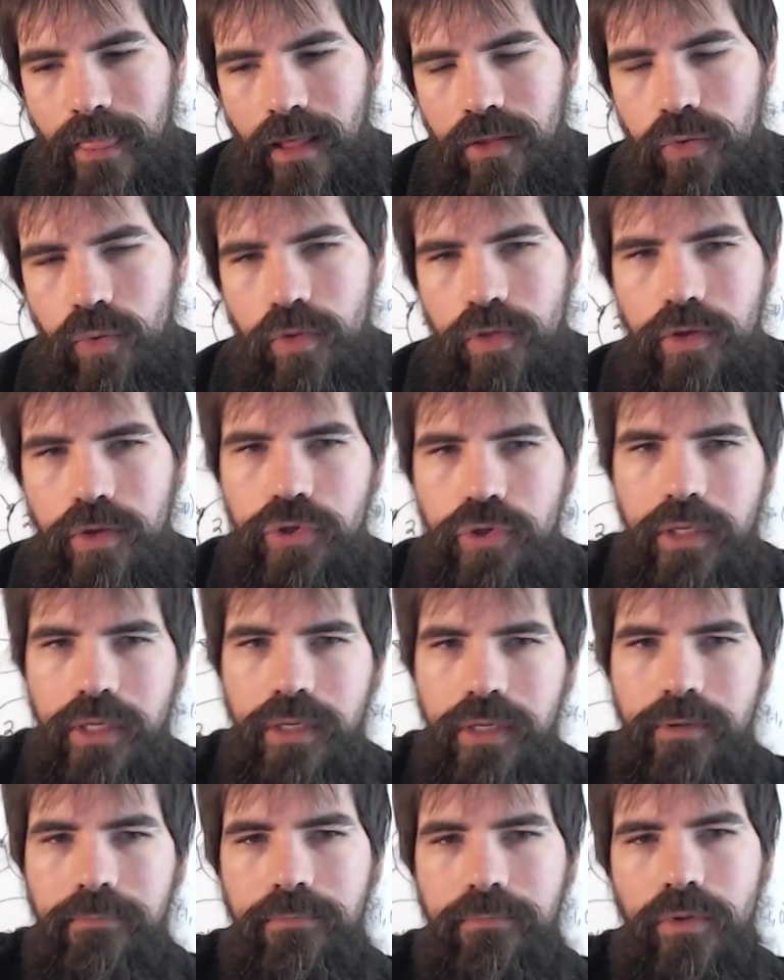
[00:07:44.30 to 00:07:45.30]

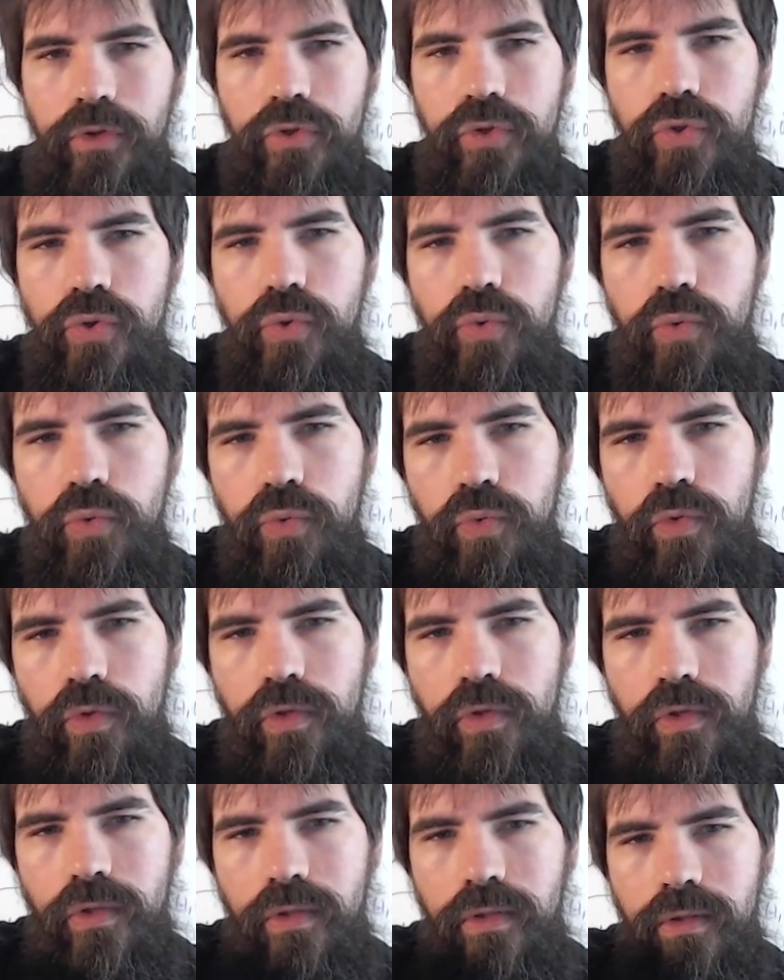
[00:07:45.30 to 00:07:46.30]
essentially
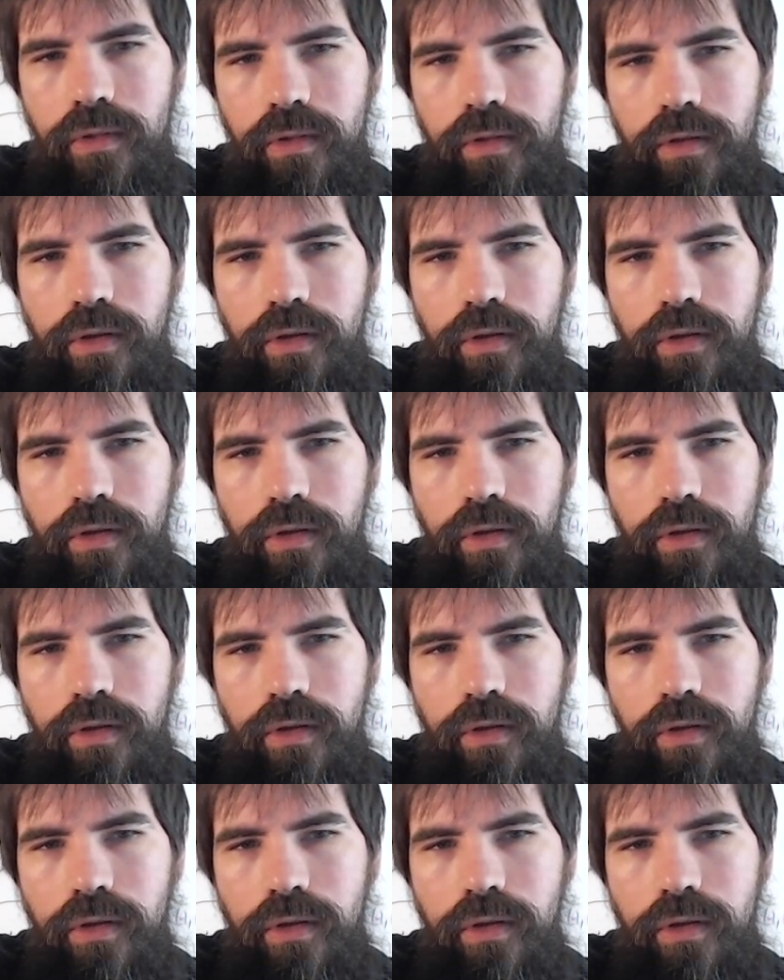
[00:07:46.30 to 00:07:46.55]
use